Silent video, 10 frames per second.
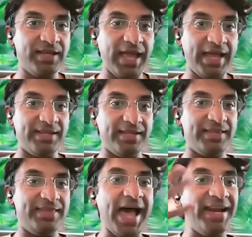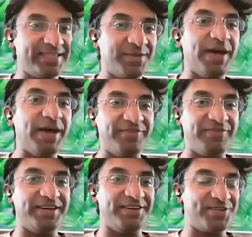And that is the benefit
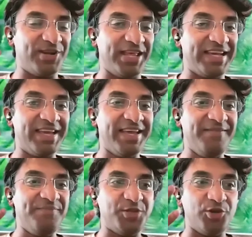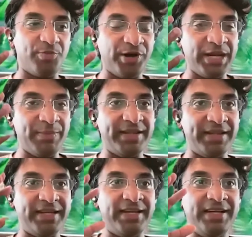here. So like to your point about
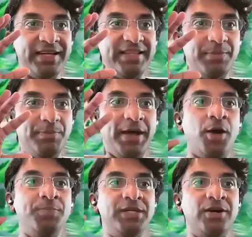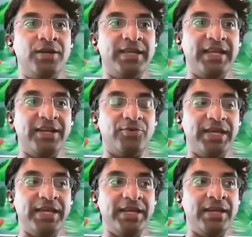the panopticon getting
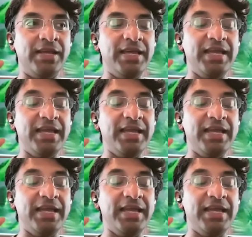created,